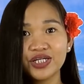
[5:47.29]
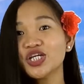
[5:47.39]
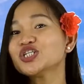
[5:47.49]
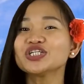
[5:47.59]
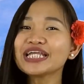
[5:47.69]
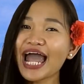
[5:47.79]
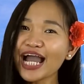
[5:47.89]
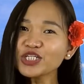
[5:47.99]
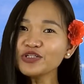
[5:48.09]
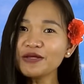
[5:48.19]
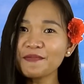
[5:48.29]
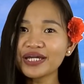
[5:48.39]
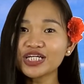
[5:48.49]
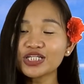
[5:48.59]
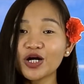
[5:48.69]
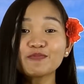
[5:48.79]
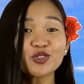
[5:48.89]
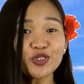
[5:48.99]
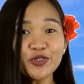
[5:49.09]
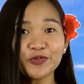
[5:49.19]
she can actually make it come
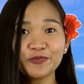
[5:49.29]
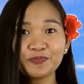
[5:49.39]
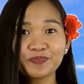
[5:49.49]
true.